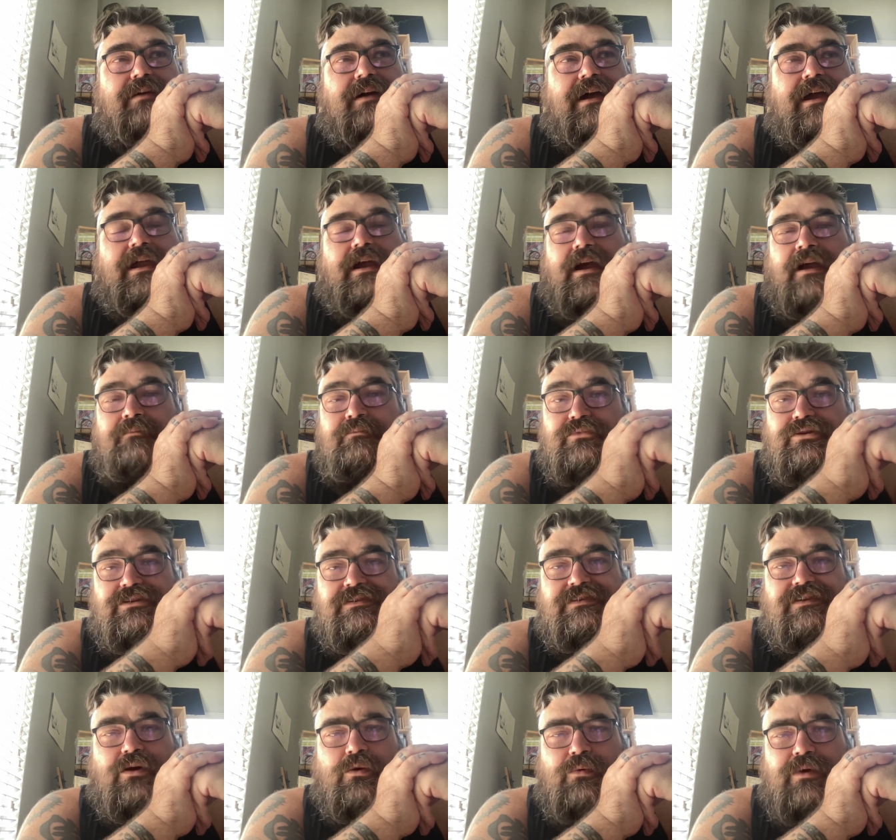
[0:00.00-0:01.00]
I, I'm
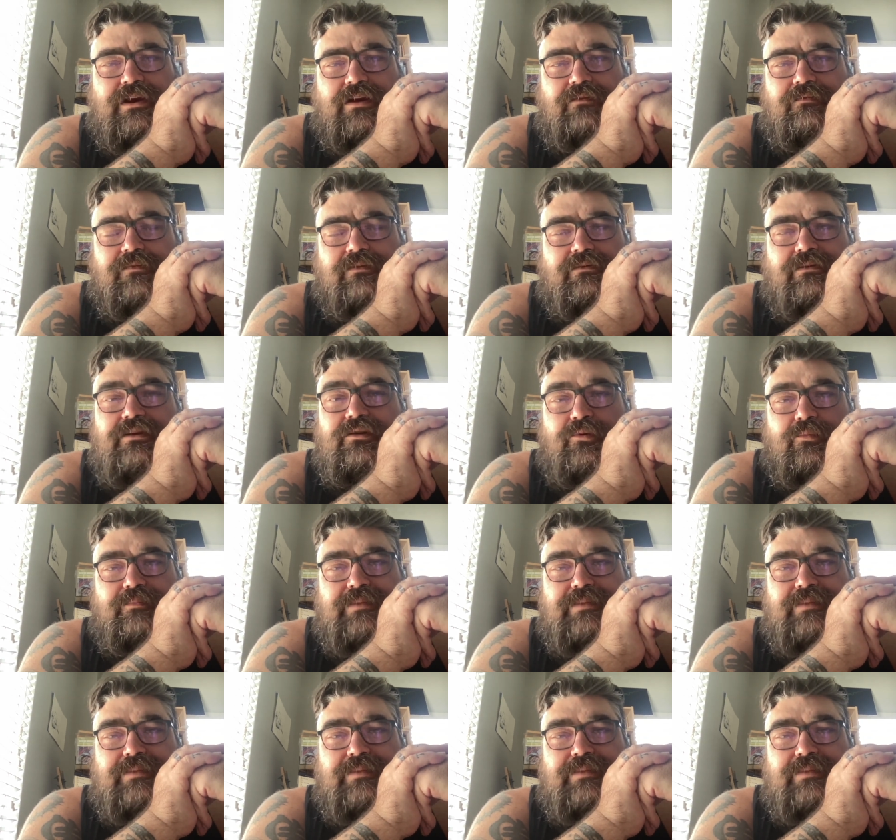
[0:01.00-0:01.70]
just going over little